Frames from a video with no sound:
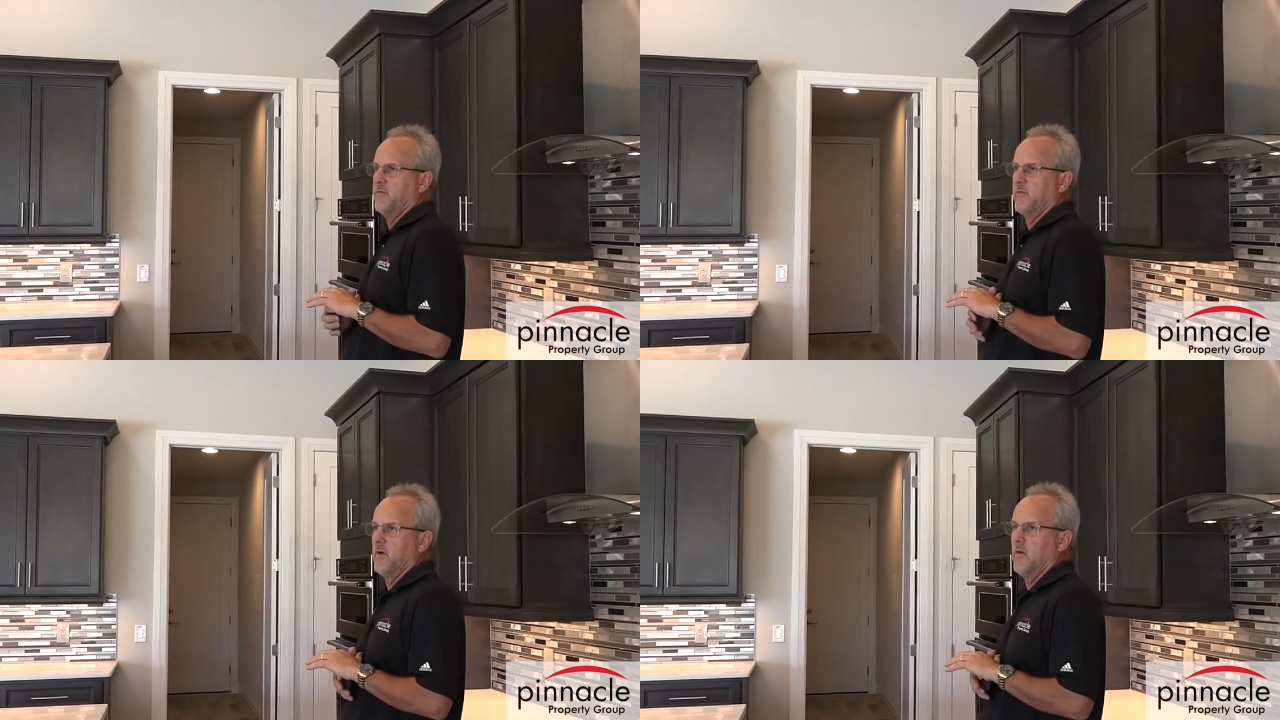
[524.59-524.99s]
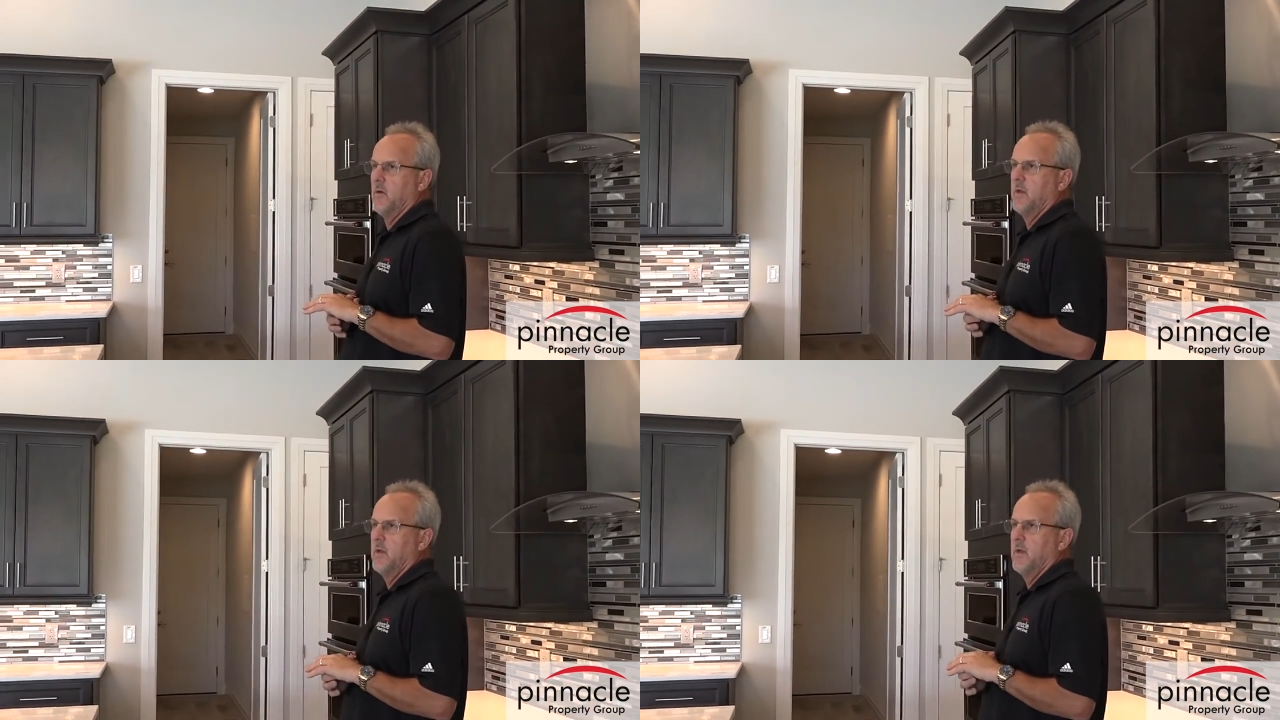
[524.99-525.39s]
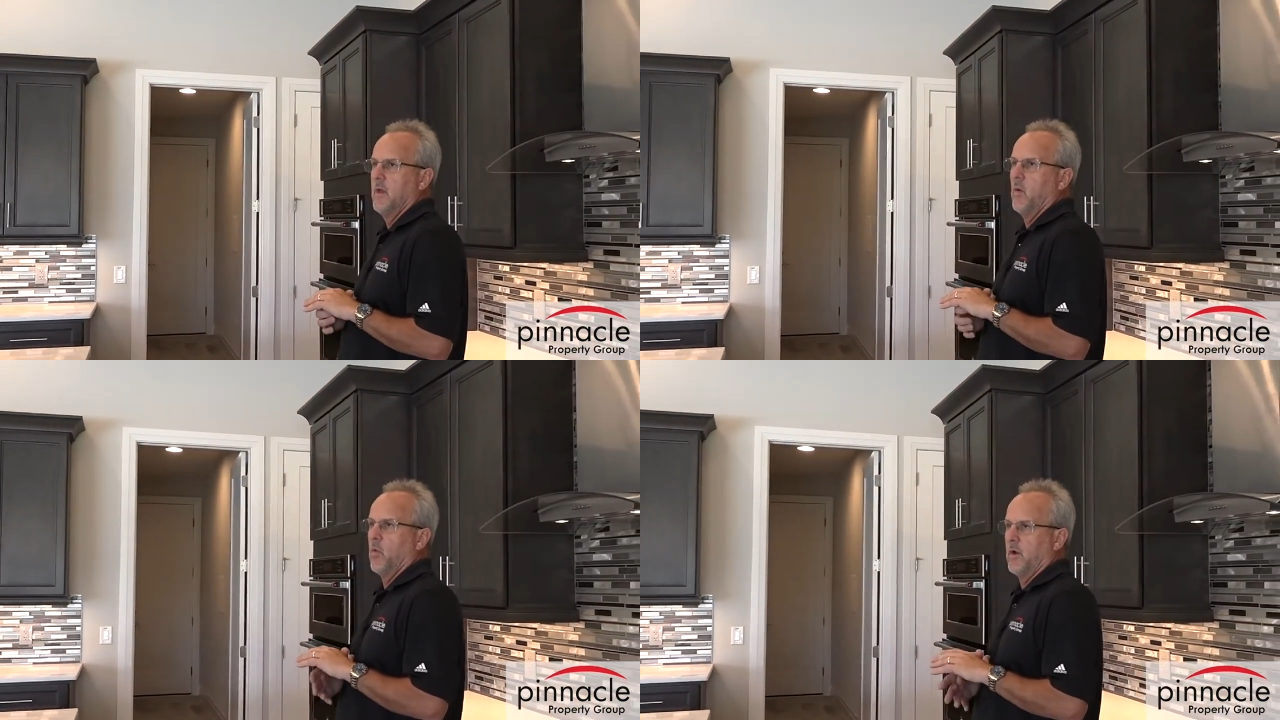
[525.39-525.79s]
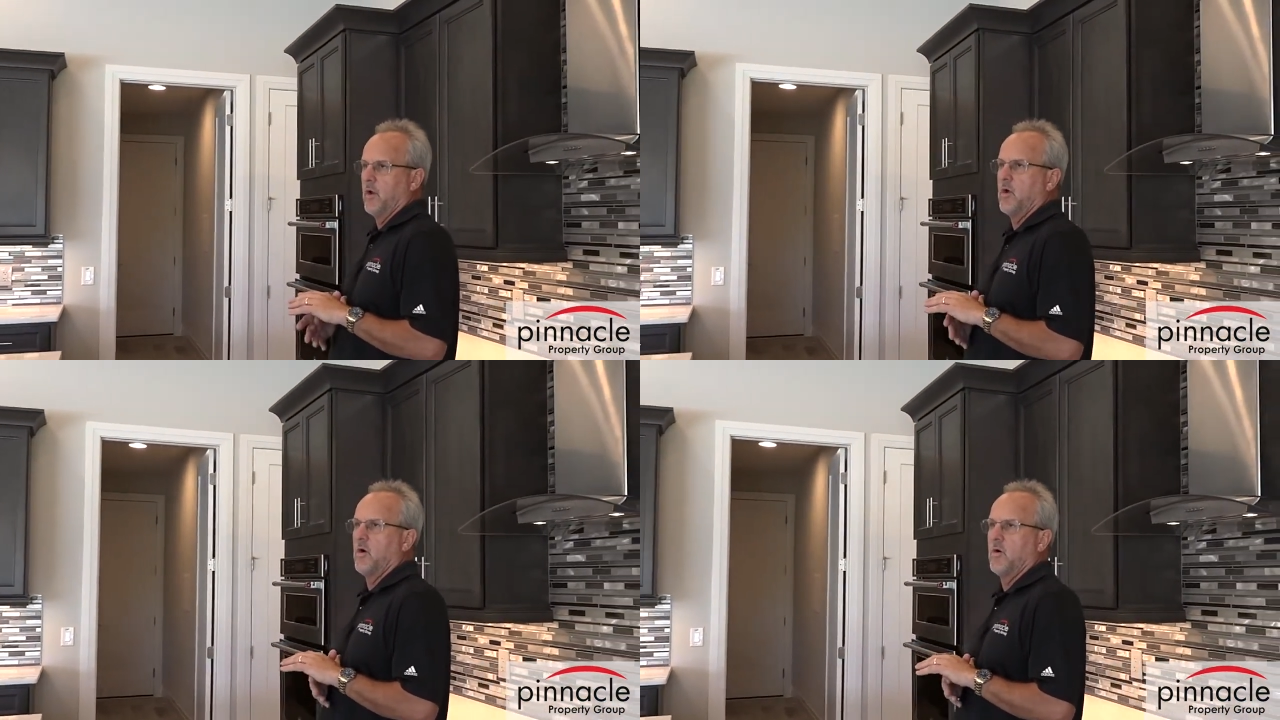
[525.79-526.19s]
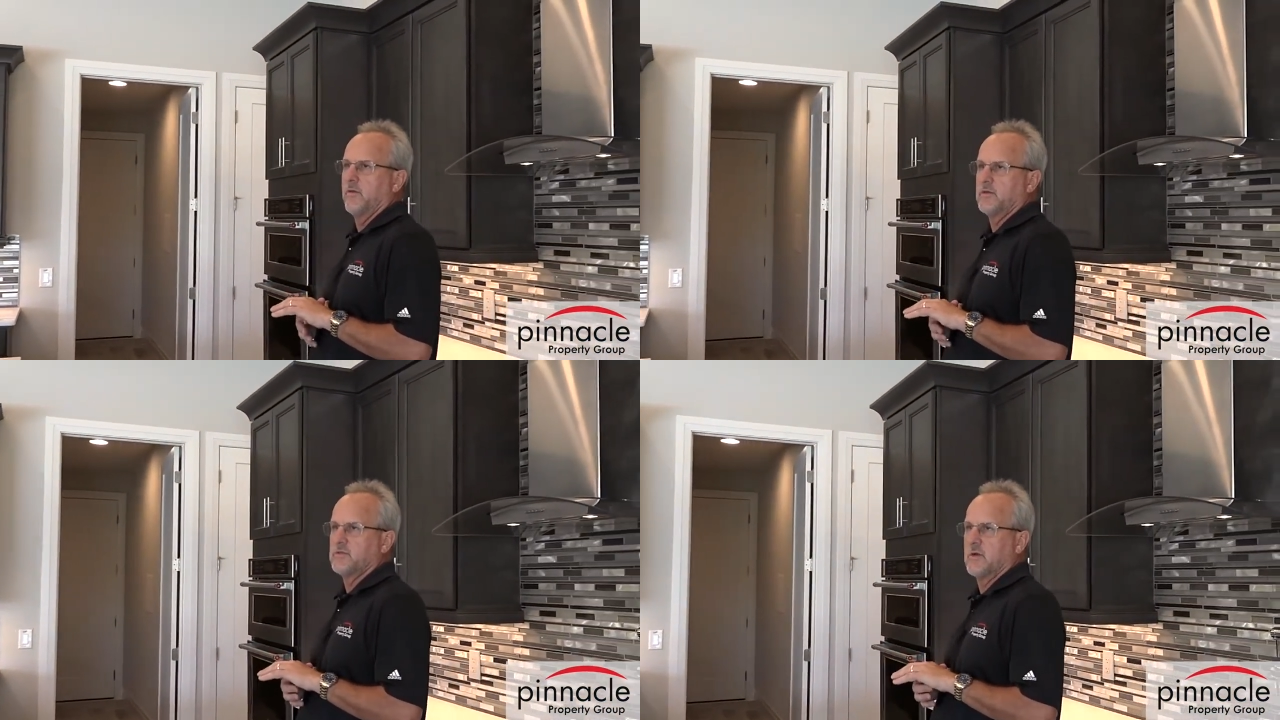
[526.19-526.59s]
So we're gonna call
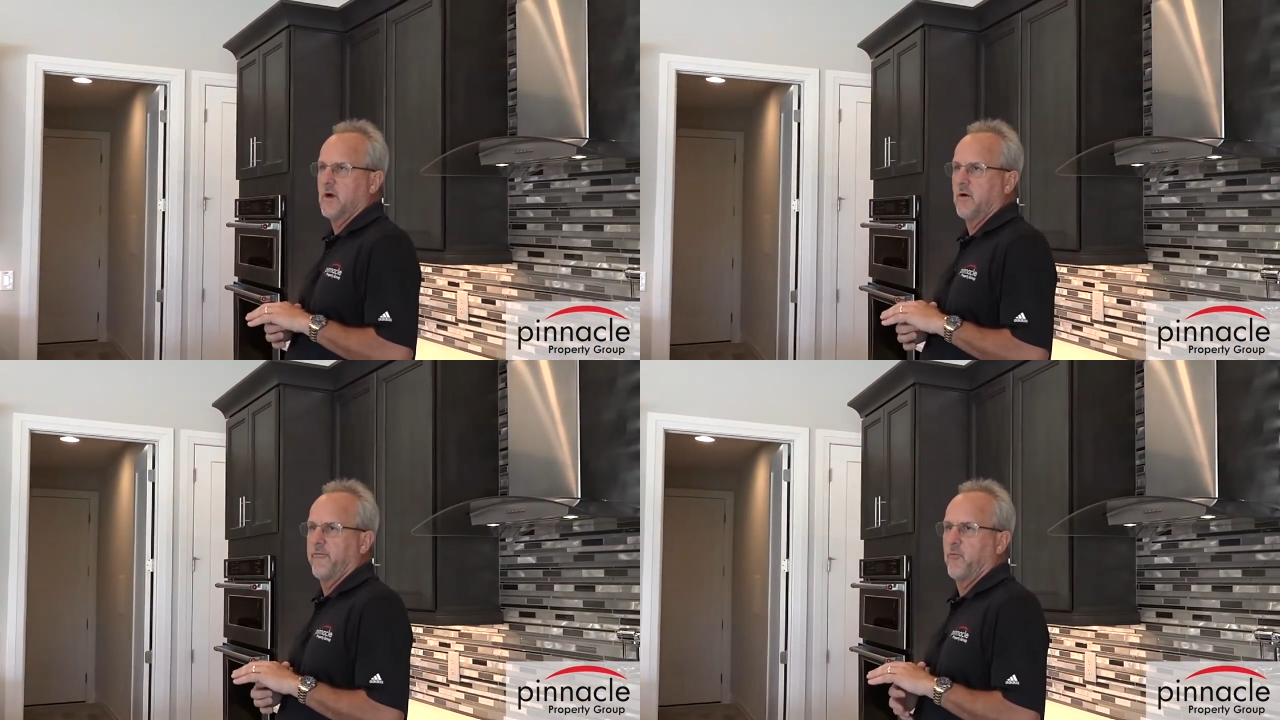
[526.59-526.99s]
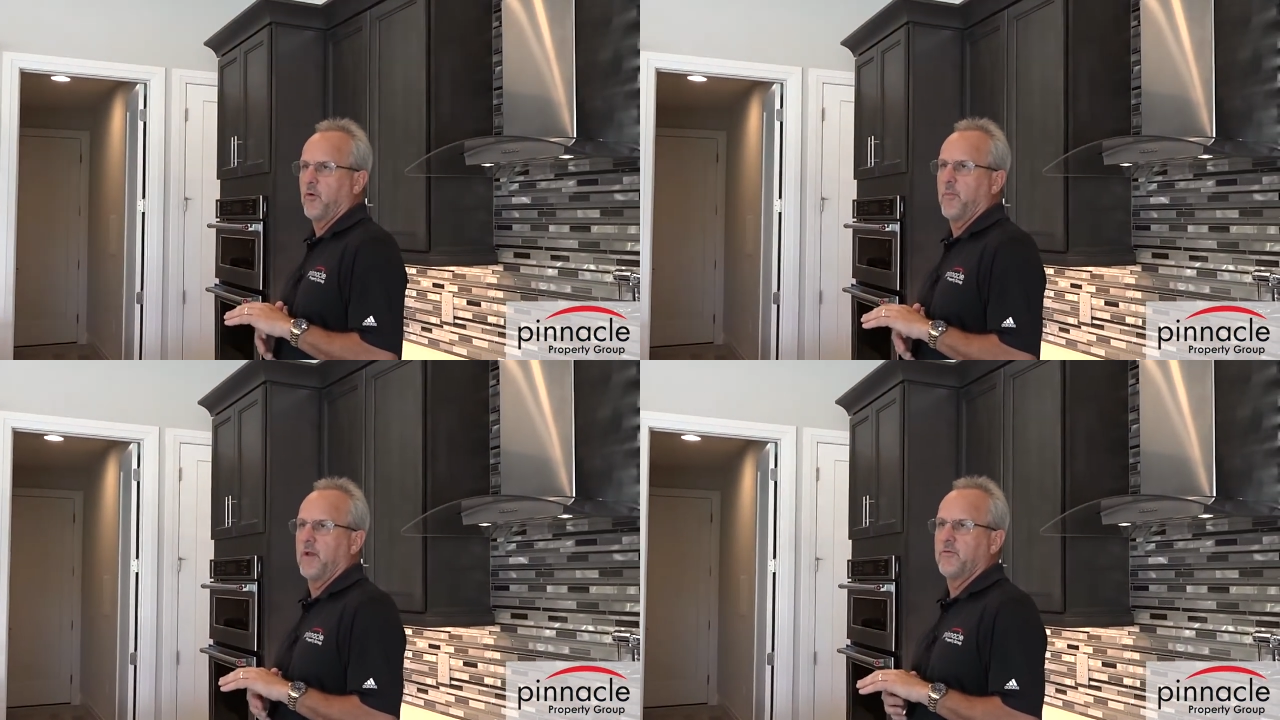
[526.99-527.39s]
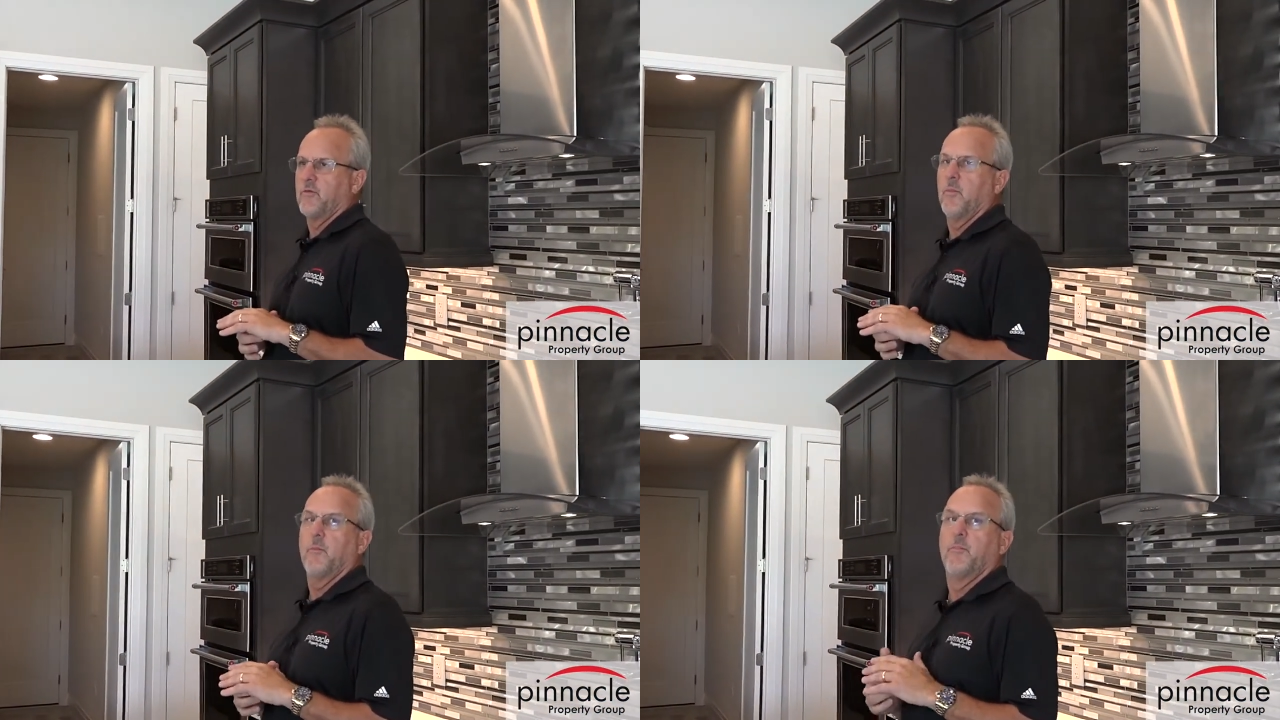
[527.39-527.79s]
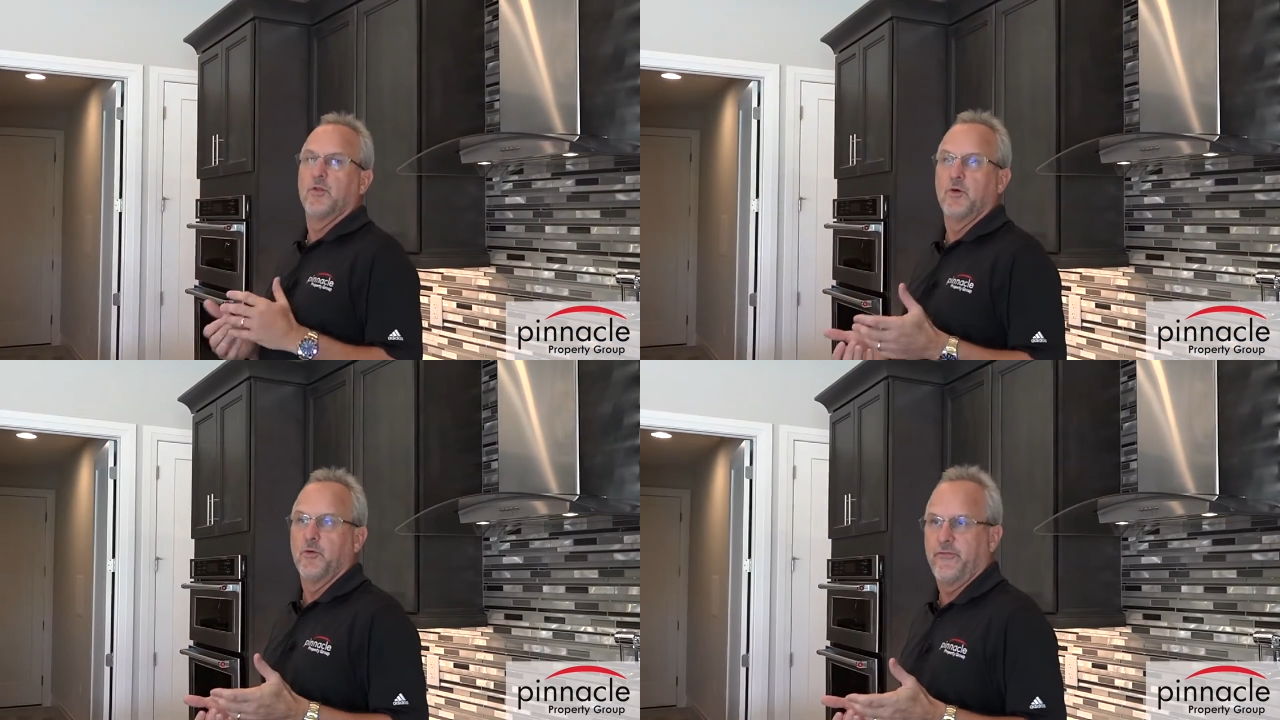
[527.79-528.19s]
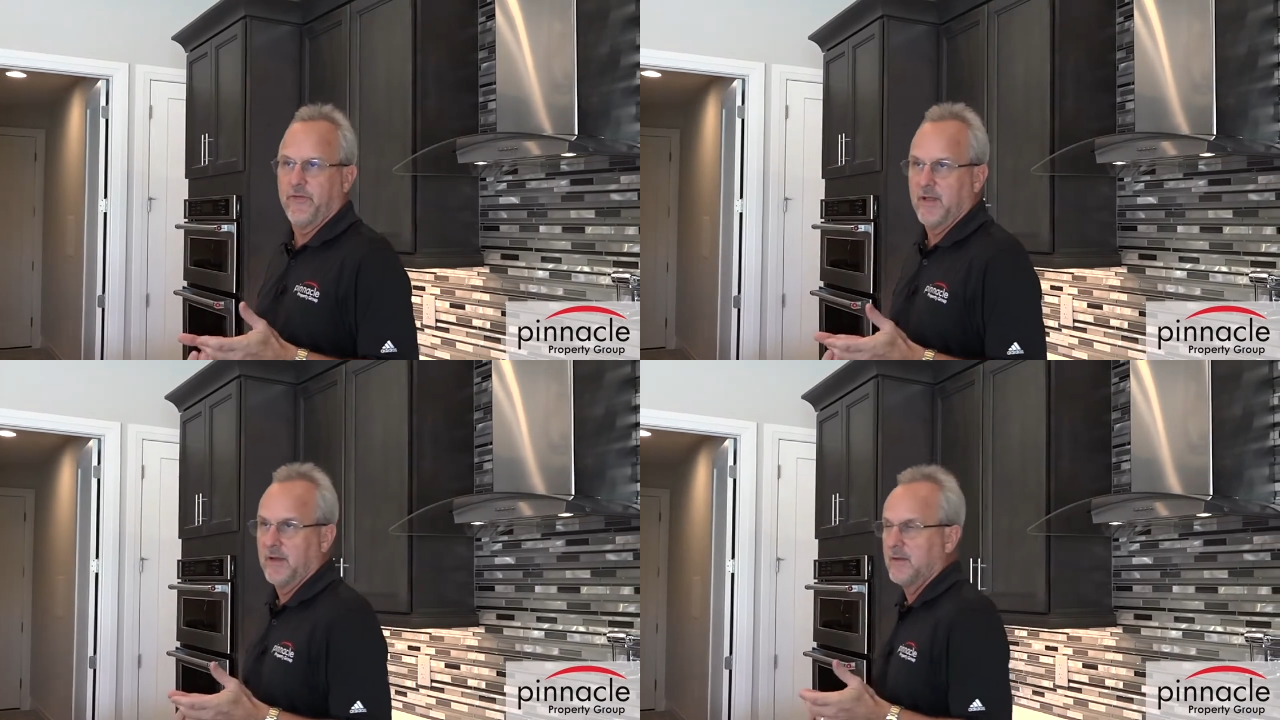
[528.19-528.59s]
this our four bedroom
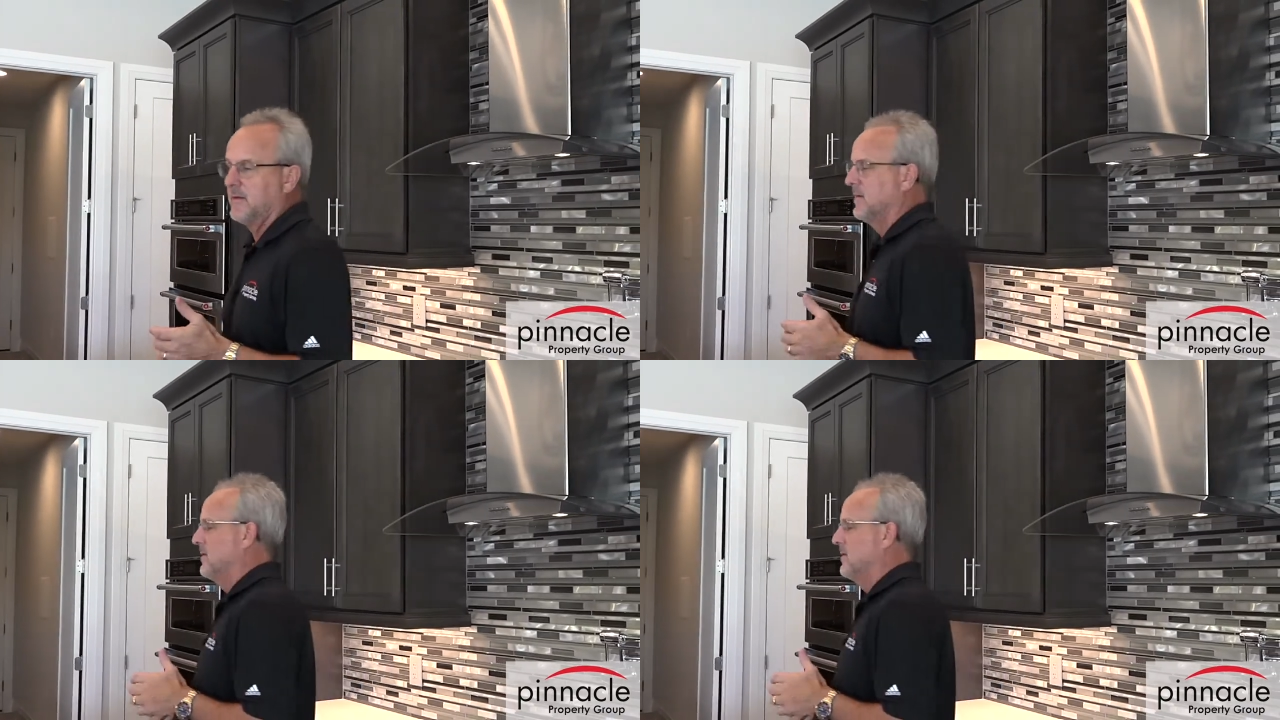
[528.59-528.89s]
bluefin